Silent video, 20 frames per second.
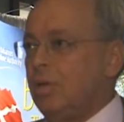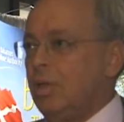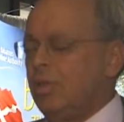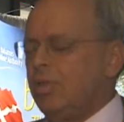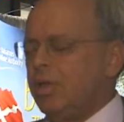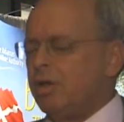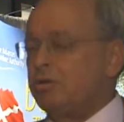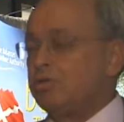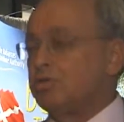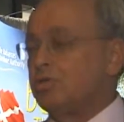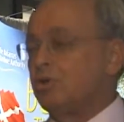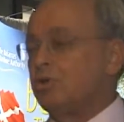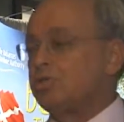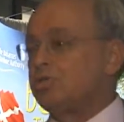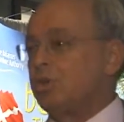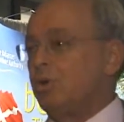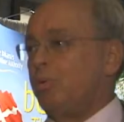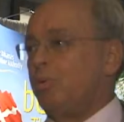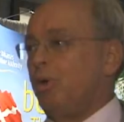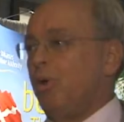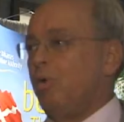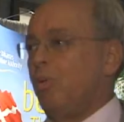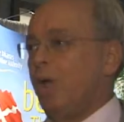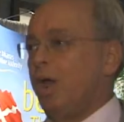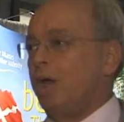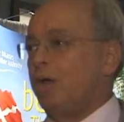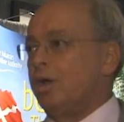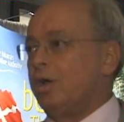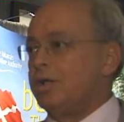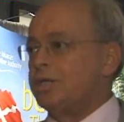There is also an
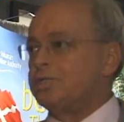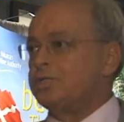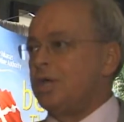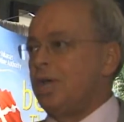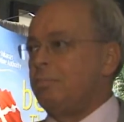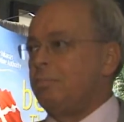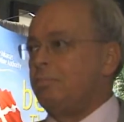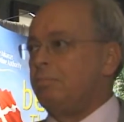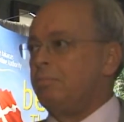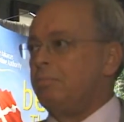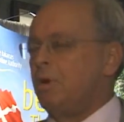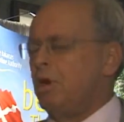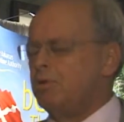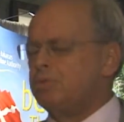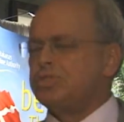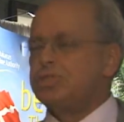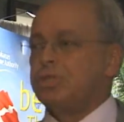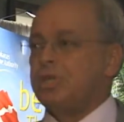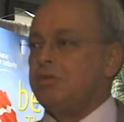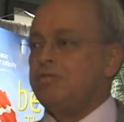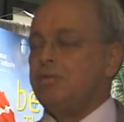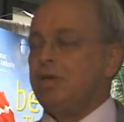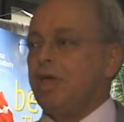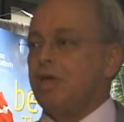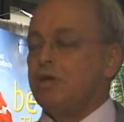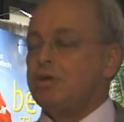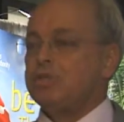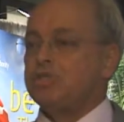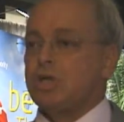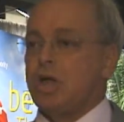awareness that most
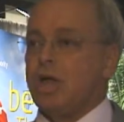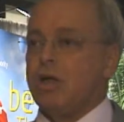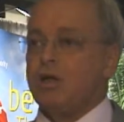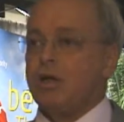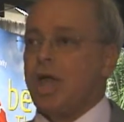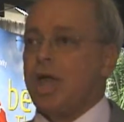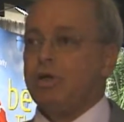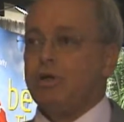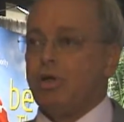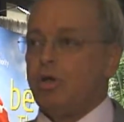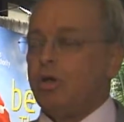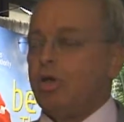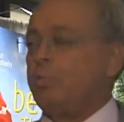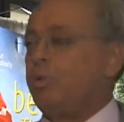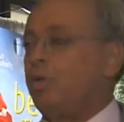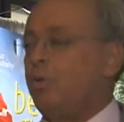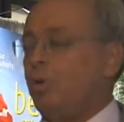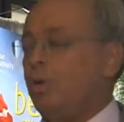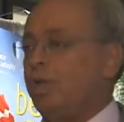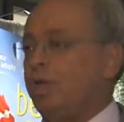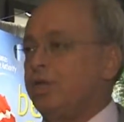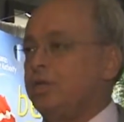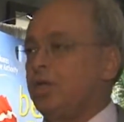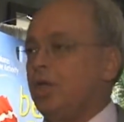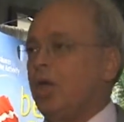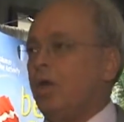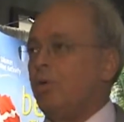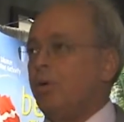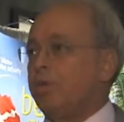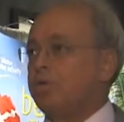seafarers are not going to be willing to
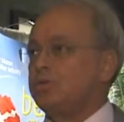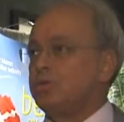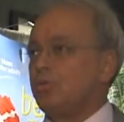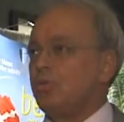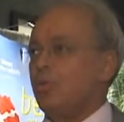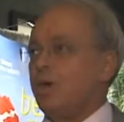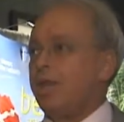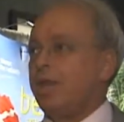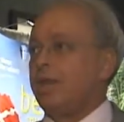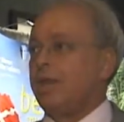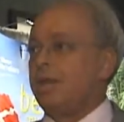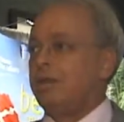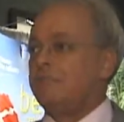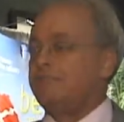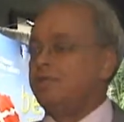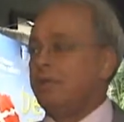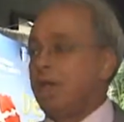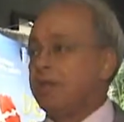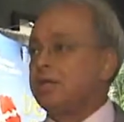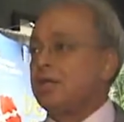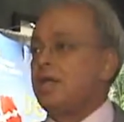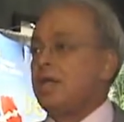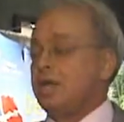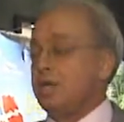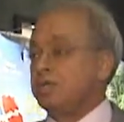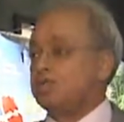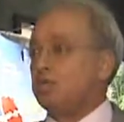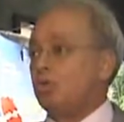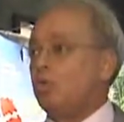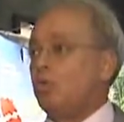go into what, in effect,
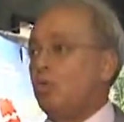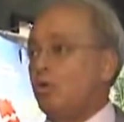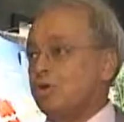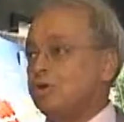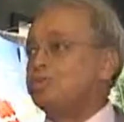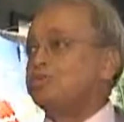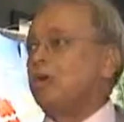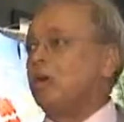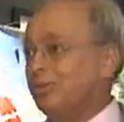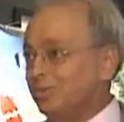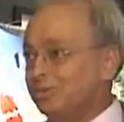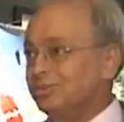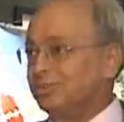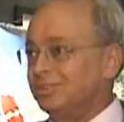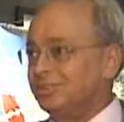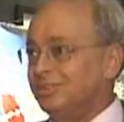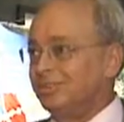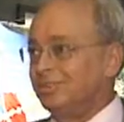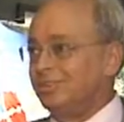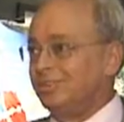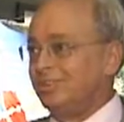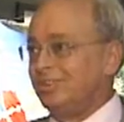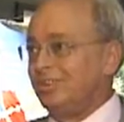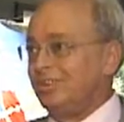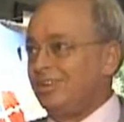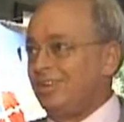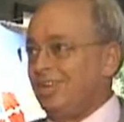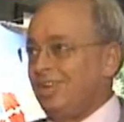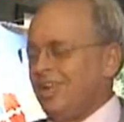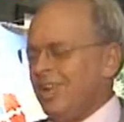is a war zone.
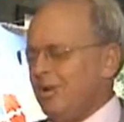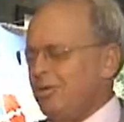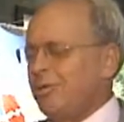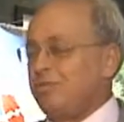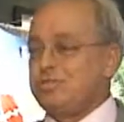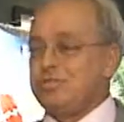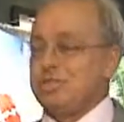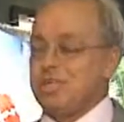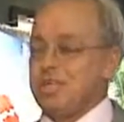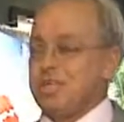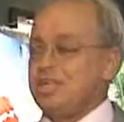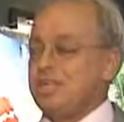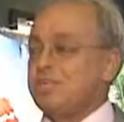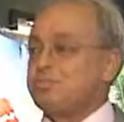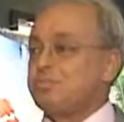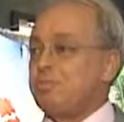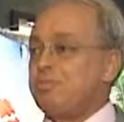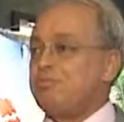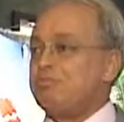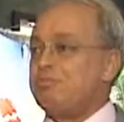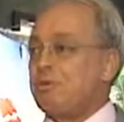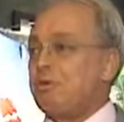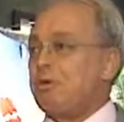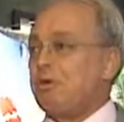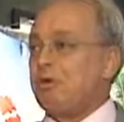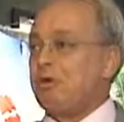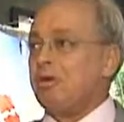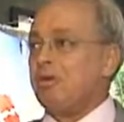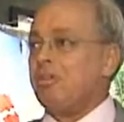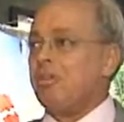And we've seen this
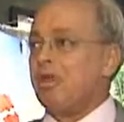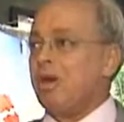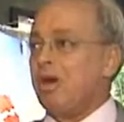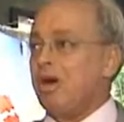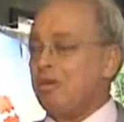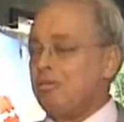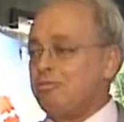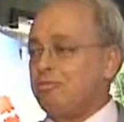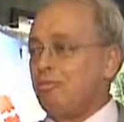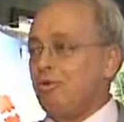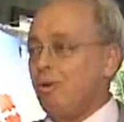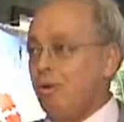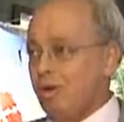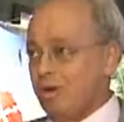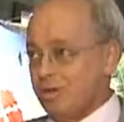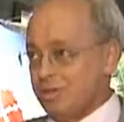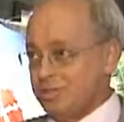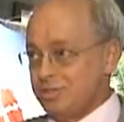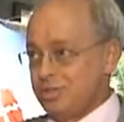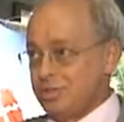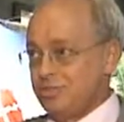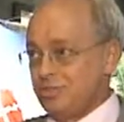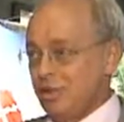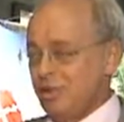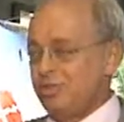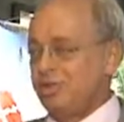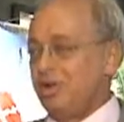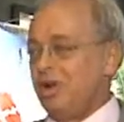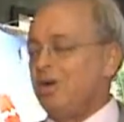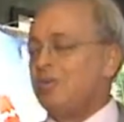before in the Gulf War,
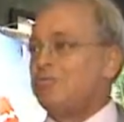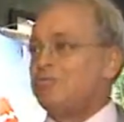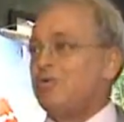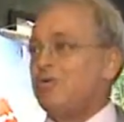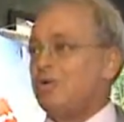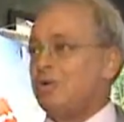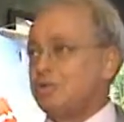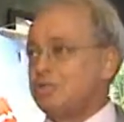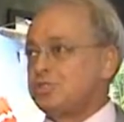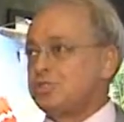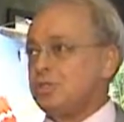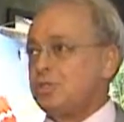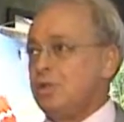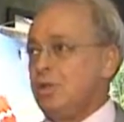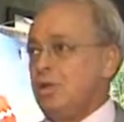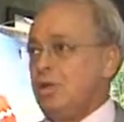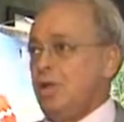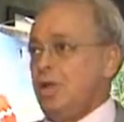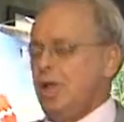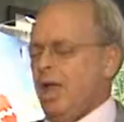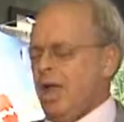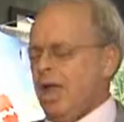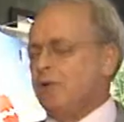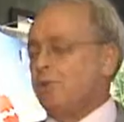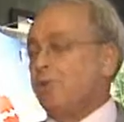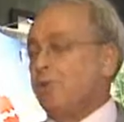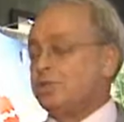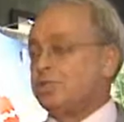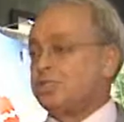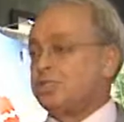both Gulf Wars,
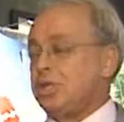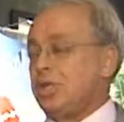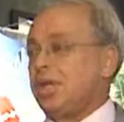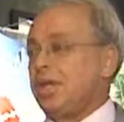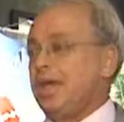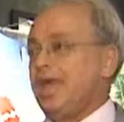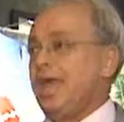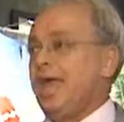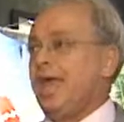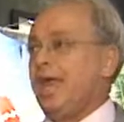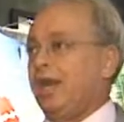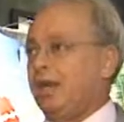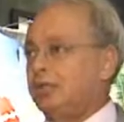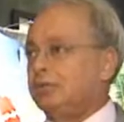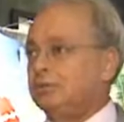and we'll see it again.